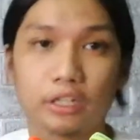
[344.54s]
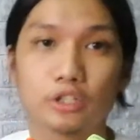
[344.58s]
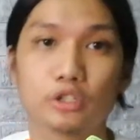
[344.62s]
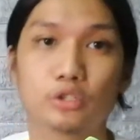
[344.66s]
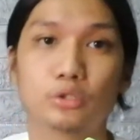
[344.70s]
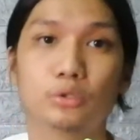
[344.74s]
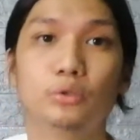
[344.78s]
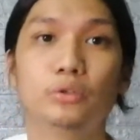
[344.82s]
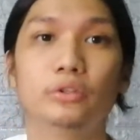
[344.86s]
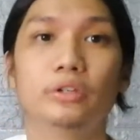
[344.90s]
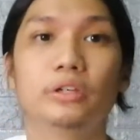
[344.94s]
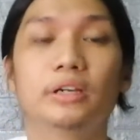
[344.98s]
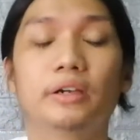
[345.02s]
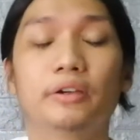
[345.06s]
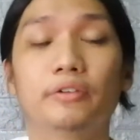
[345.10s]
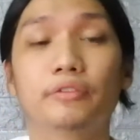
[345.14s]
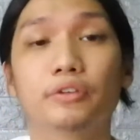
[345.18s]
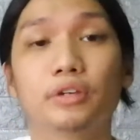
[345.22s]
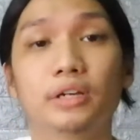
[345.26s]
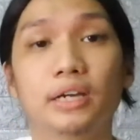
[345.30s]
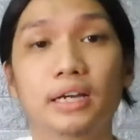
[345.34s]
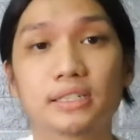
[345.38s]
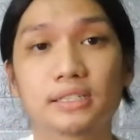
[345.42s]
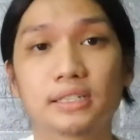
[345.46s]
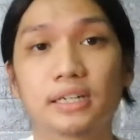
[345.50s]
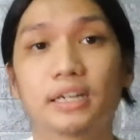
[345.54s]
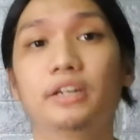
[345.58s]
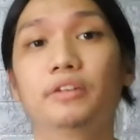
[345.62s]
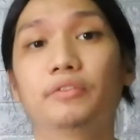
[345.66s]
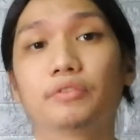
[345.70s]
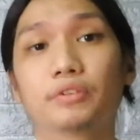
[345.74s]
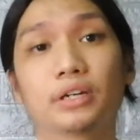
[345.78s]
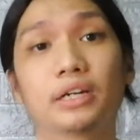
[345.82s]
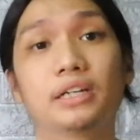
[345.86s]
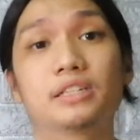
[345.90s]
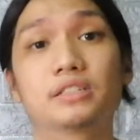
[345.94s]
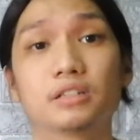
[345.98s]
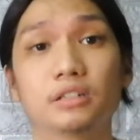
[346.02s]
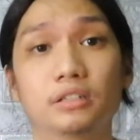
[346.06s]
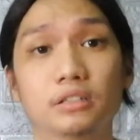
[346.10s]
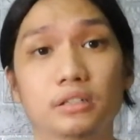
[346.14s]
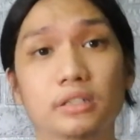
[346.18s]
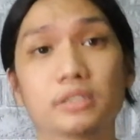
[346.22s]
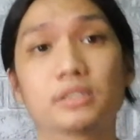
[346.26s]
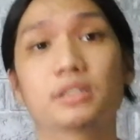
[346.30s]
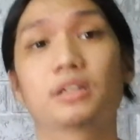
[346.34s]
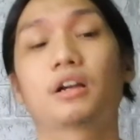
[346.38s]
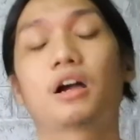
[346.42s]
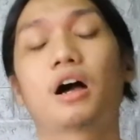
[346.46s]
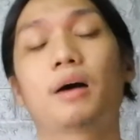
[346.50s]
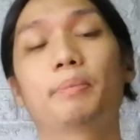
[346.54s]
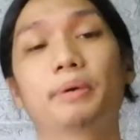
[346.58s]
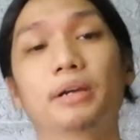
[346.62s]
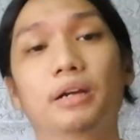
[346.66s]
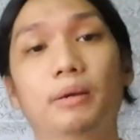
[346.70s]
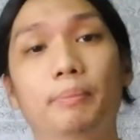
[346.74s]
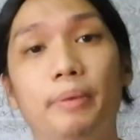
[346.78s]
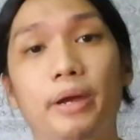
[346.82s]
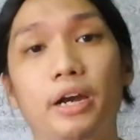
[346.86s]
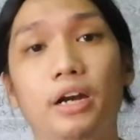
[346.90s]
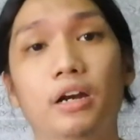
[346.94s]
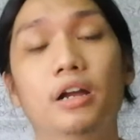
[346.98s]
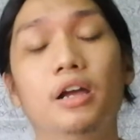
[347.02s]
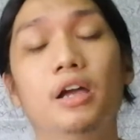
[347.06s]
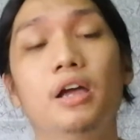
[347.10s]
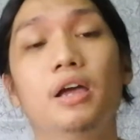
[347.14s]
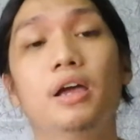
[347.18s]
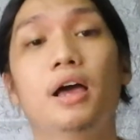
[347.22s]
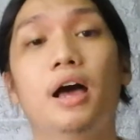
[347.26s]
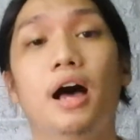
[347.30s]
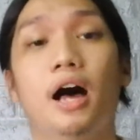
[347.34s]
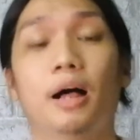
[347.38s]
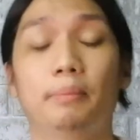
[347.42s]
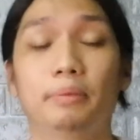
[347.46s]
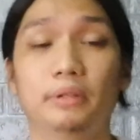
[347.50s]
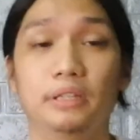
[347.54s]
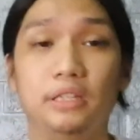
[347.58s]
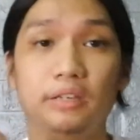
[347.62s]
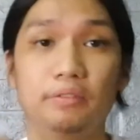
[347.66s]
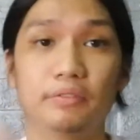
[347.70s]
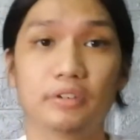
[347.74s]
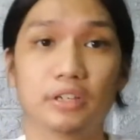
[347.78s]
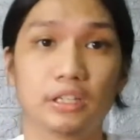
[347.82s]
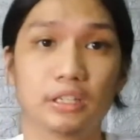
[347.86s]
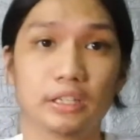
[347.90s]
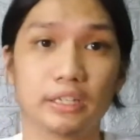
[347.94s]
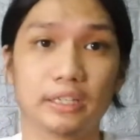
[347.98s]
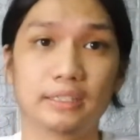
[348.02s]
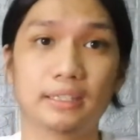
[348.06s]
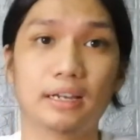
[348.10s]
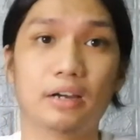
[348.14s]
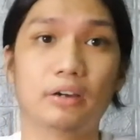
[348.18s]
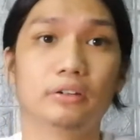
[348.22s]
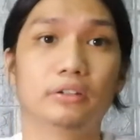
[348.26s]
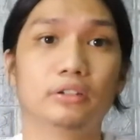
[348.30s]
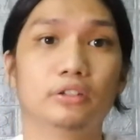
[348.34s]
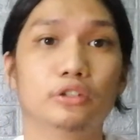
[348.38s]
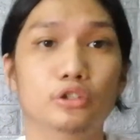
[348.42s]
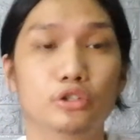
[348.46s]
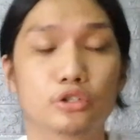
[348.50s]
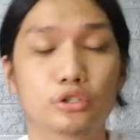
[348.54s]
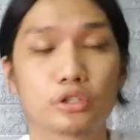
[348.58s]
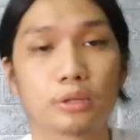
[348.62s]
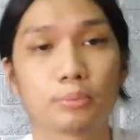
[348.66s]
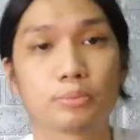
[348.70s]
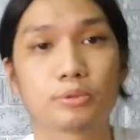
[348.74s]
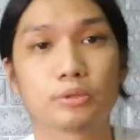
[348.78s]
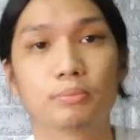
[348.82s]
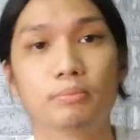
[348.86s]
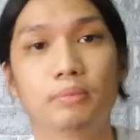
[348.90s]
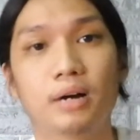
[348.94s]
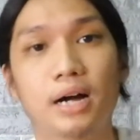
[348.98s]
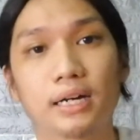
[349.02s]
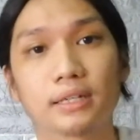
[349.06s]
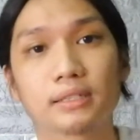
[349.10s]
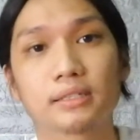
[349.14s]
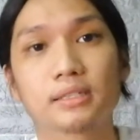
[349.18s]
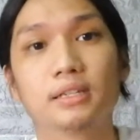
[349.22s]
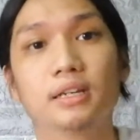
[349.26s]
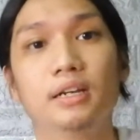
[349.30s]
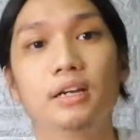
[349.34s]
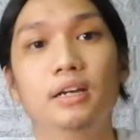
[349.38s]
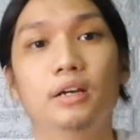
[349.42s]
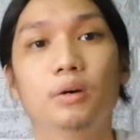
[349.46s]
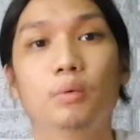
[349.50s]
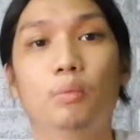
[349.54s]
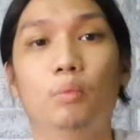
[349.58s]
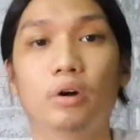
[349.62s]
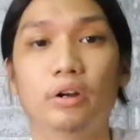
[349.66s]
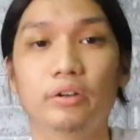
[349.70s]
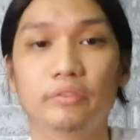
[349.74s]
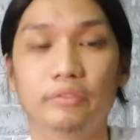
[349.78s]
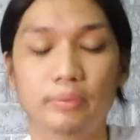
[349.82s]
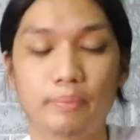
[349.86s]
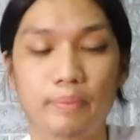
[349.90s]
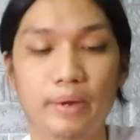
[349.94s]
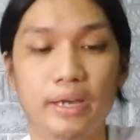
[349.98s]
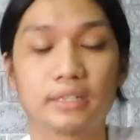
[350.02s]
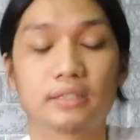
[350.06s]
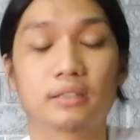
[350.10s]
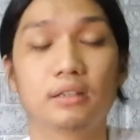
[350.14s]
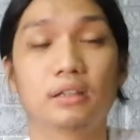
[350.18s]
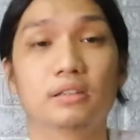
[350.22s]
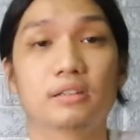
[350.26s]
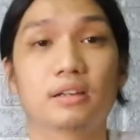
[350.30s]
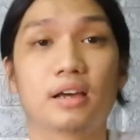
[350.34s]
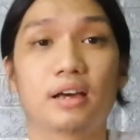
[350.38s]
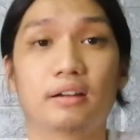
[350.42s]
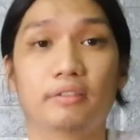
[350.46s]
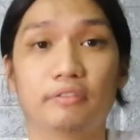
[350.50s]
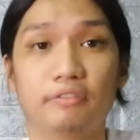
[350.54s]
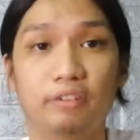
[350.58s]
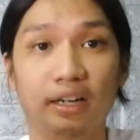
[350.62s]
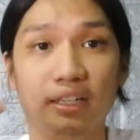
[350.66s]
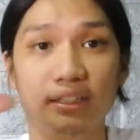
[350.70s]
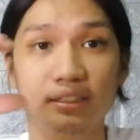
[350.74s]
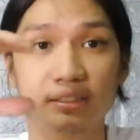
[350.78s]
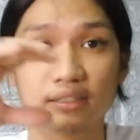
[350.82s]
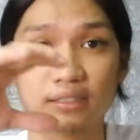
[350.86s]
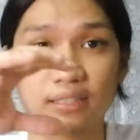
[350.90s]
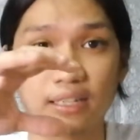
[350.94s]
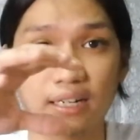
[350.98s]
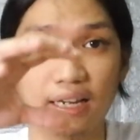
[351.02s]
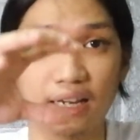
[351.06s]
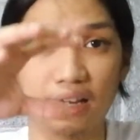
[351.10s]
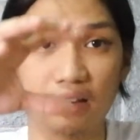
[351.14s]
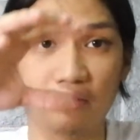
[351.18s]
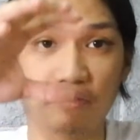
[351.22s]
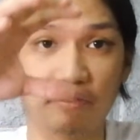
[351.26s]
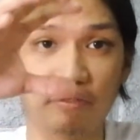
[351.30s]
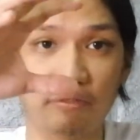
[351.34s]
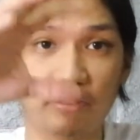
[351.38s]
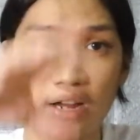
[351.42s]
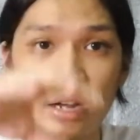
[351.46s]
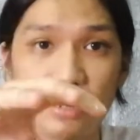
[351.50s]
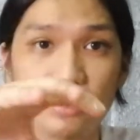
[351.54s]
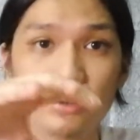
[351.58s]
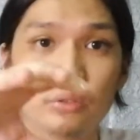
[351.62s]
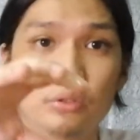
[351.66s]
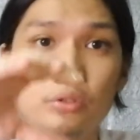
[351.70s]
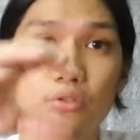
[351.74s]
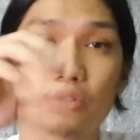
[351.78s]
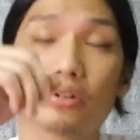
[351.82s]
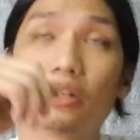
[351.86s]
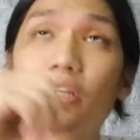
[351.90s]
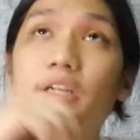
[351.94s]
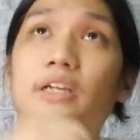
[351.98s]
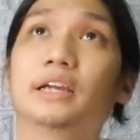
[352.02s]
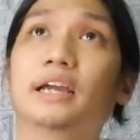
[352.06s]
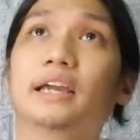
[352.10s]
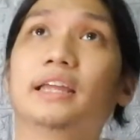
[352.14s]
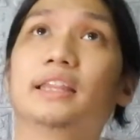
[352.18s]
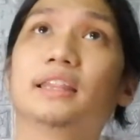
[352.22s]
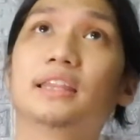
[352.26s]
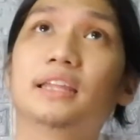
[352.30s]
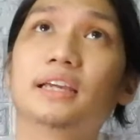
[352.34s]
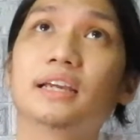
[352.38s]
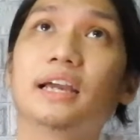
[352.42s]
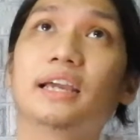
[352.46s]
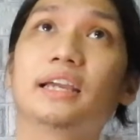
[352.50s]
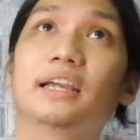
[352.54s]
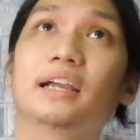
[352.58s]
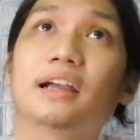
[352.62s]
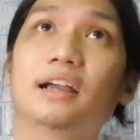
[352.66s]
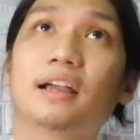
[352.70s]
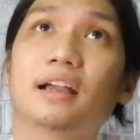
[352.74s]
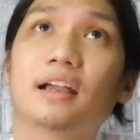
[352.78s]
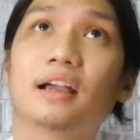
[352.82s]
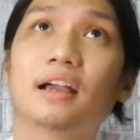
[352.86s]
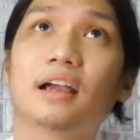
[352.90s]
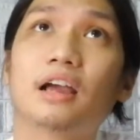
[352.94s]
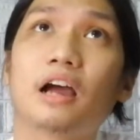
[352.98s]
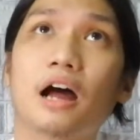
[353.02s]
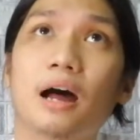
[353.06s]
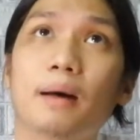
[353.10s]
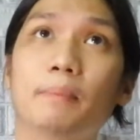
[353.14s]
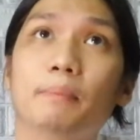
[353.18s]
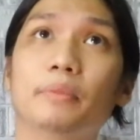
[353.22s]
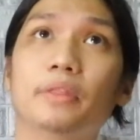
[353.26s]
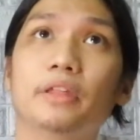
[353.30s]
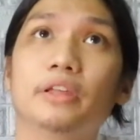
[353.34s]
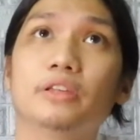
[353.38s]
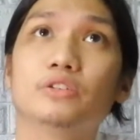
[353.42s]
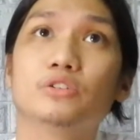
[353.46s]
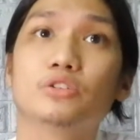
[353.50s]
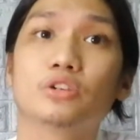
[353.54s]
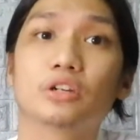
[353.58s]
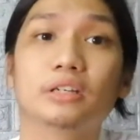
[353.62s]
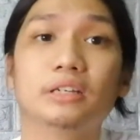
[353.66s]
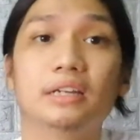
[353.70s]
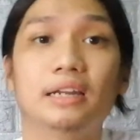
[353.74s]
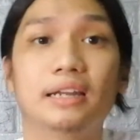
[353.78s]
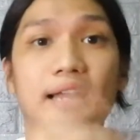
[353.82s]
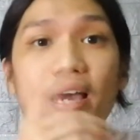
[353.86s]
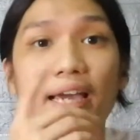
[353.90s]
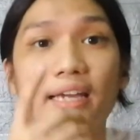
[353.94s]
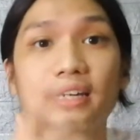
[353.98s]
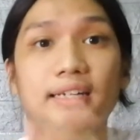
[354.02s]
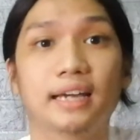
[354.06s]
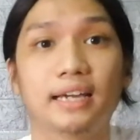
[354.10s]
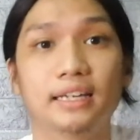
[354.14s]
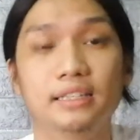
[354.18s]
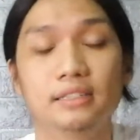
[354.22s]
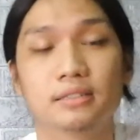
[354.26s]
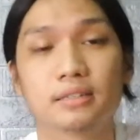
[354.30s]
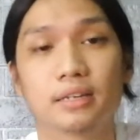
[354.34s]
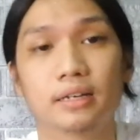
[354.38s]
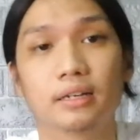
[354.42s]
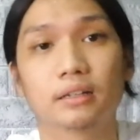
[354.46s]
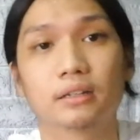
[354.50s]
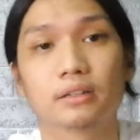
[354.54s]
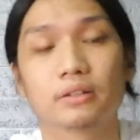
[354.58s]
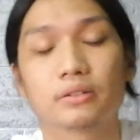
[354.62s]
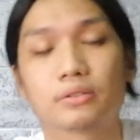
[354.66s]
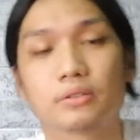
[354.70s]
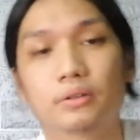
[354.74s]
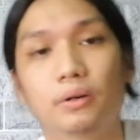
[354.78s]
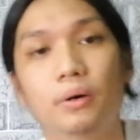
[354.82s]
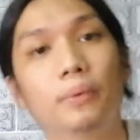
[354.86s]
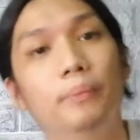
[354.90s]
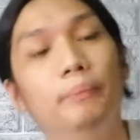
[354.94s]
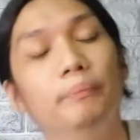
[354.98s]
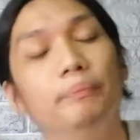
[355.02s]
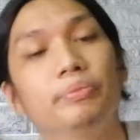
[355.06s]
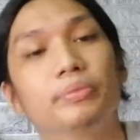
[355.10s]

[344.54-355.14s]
the shoe. If you guys are interested in copying a pair, I'll be leaving a link down in the description box. One of the best Lazada finds that I found during, I think I copped this during the 9/9 sale. So